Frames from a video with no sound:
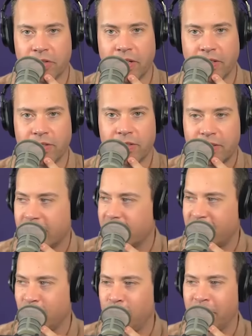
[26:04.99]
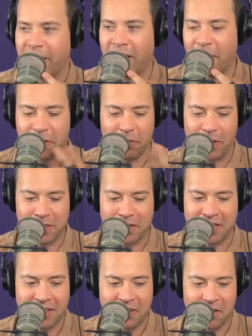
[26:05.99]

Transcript: sense, because look, otherwise,